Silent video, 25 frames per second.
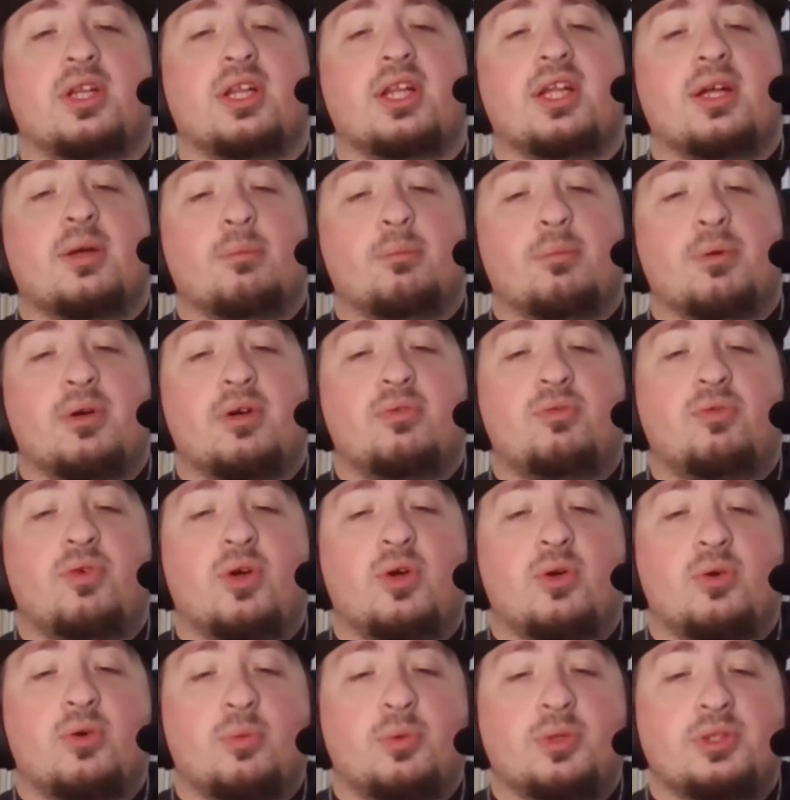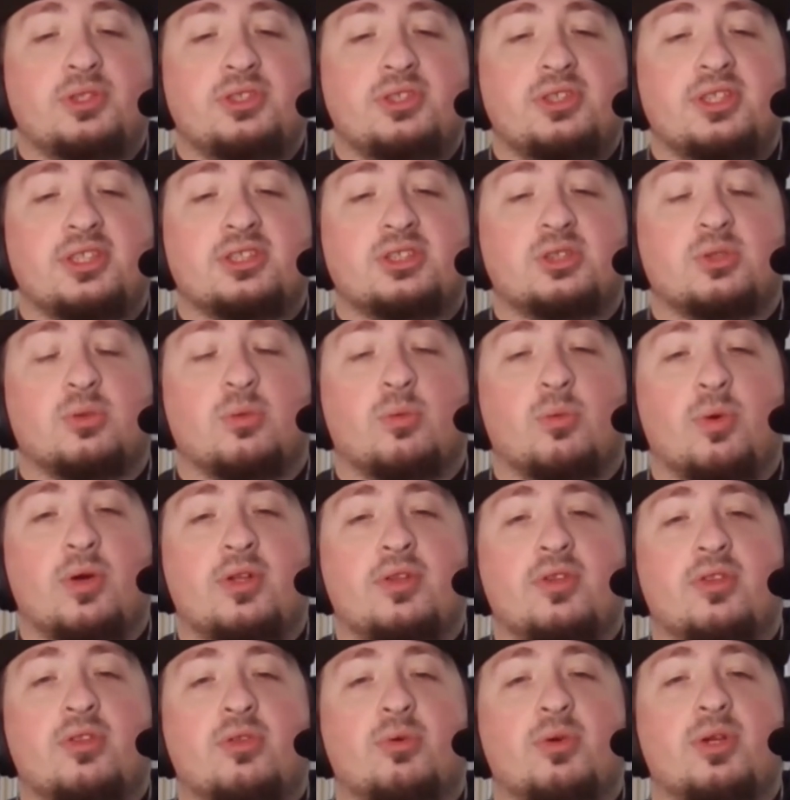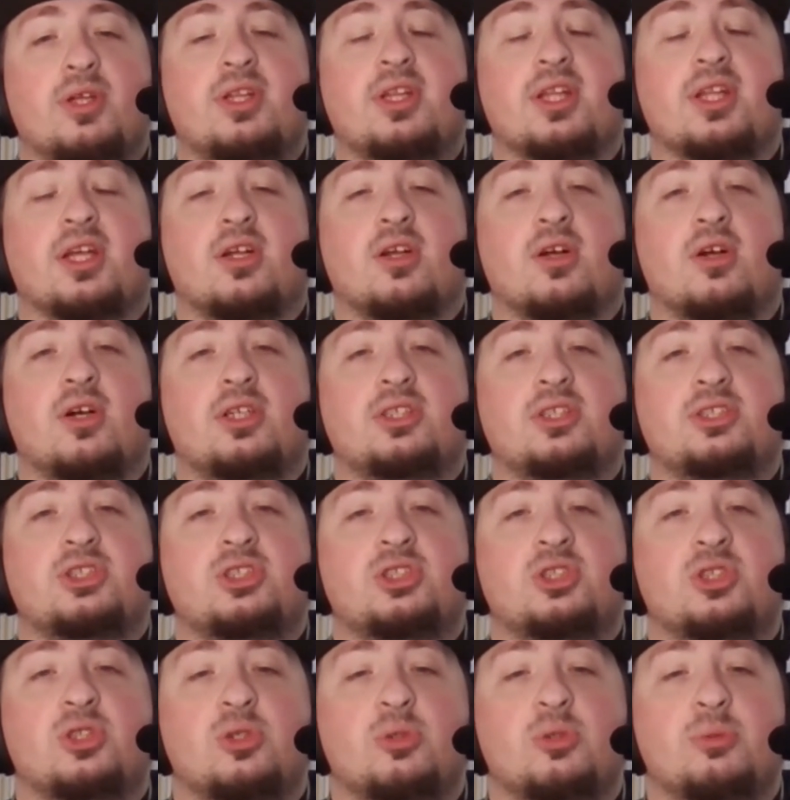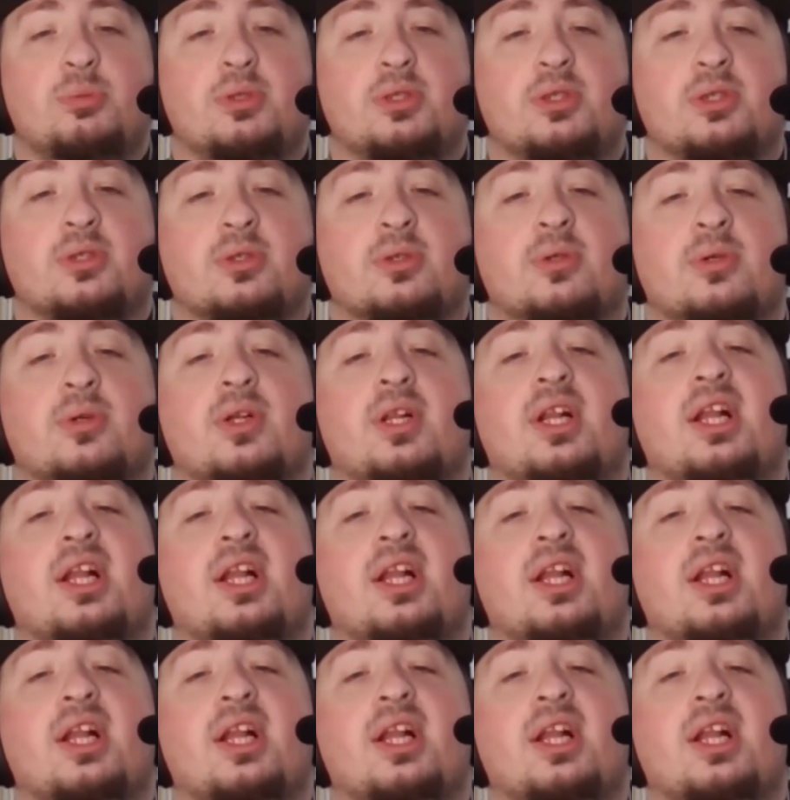Merfolk Wizard, that's a 1/3 that costs 2 blue.